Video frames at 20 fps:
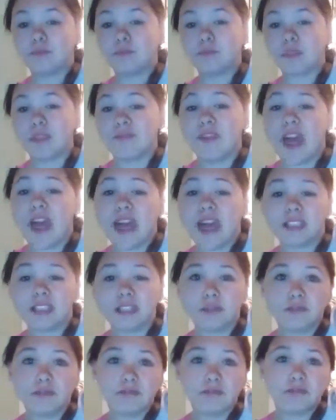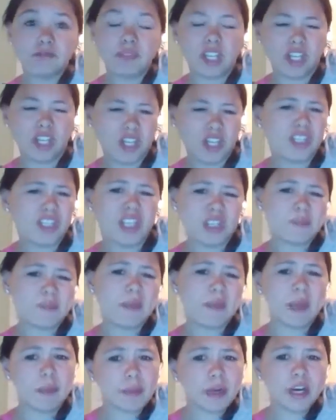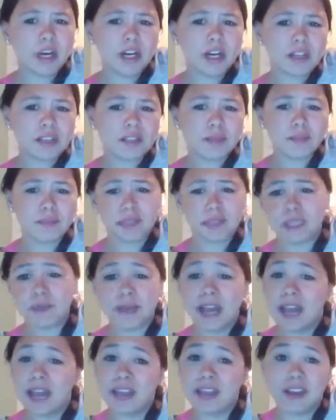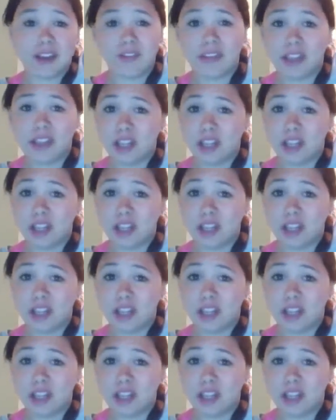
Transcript: In fact, it could just be a purse, but to me I thought of it